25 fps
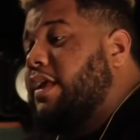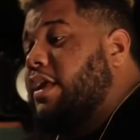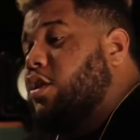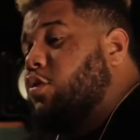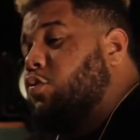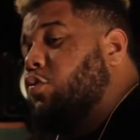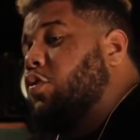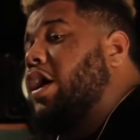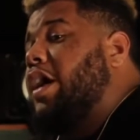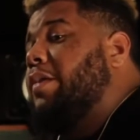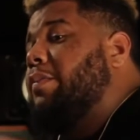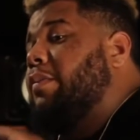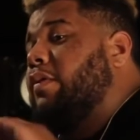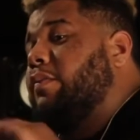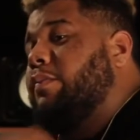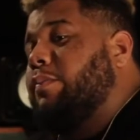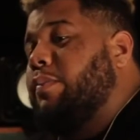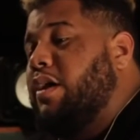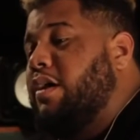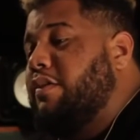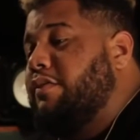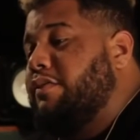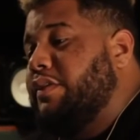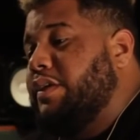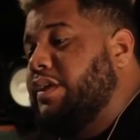that you have
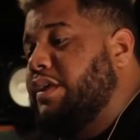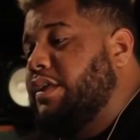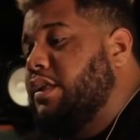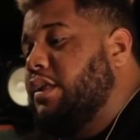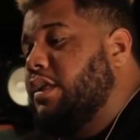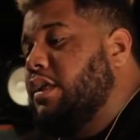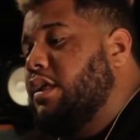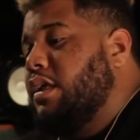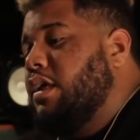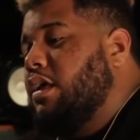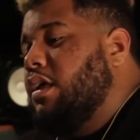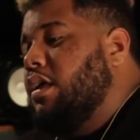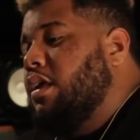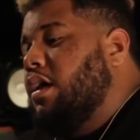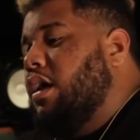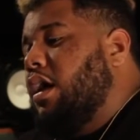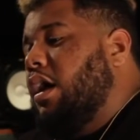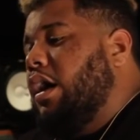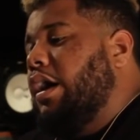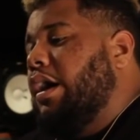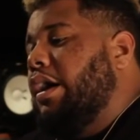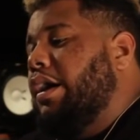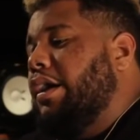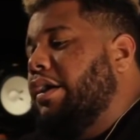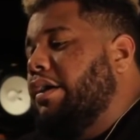above it,
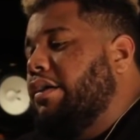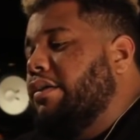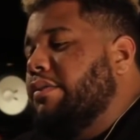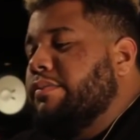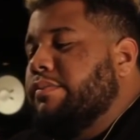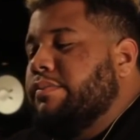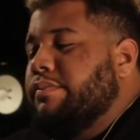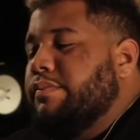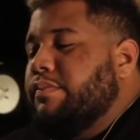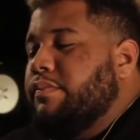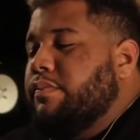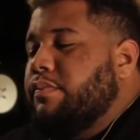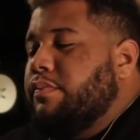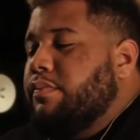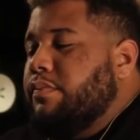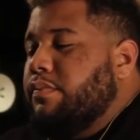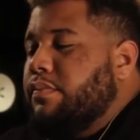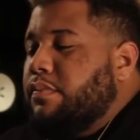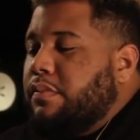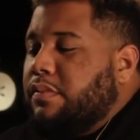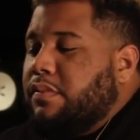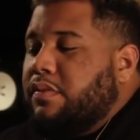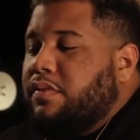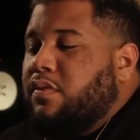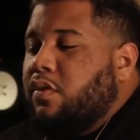to
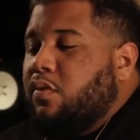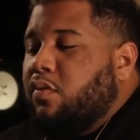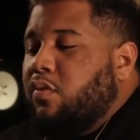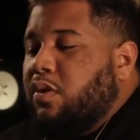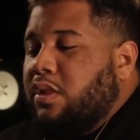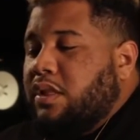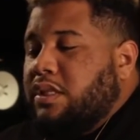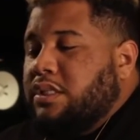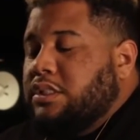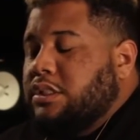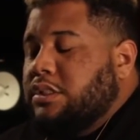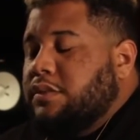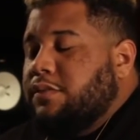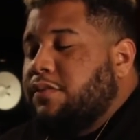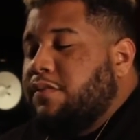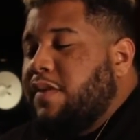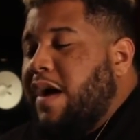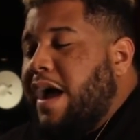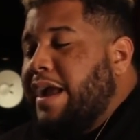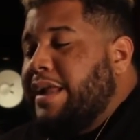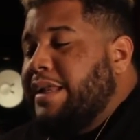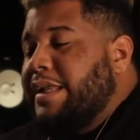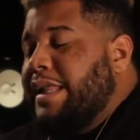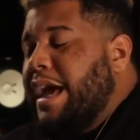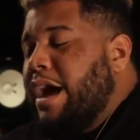really just
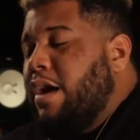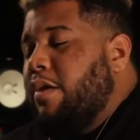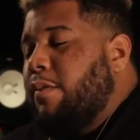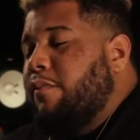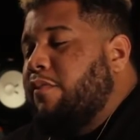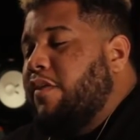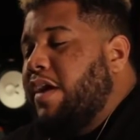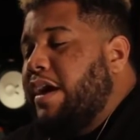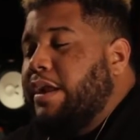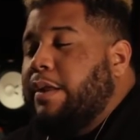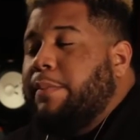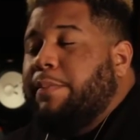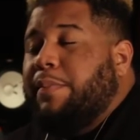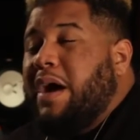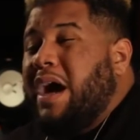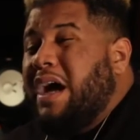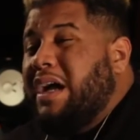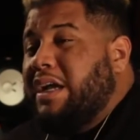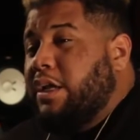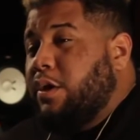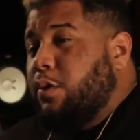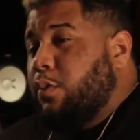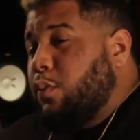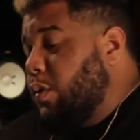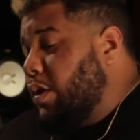find a
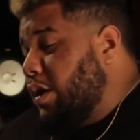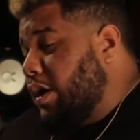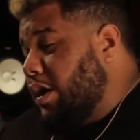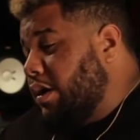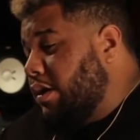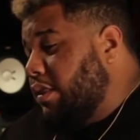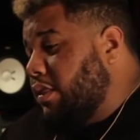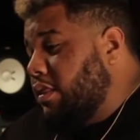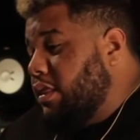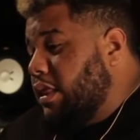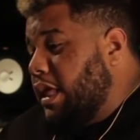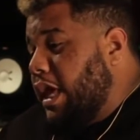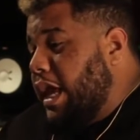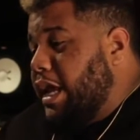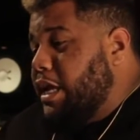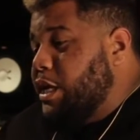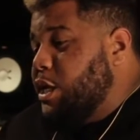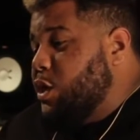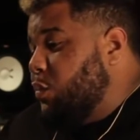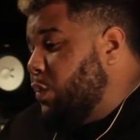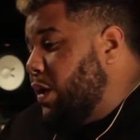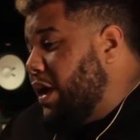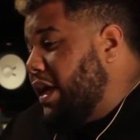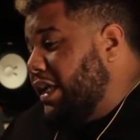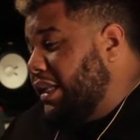pocket where the
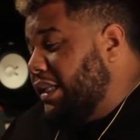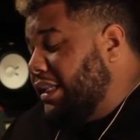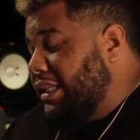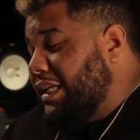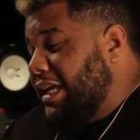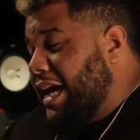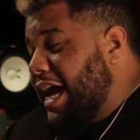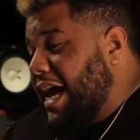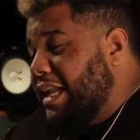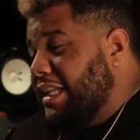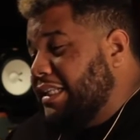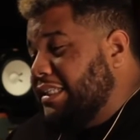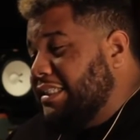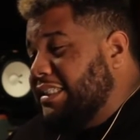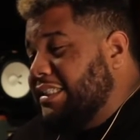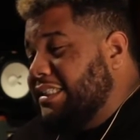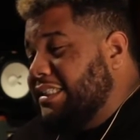808 kind of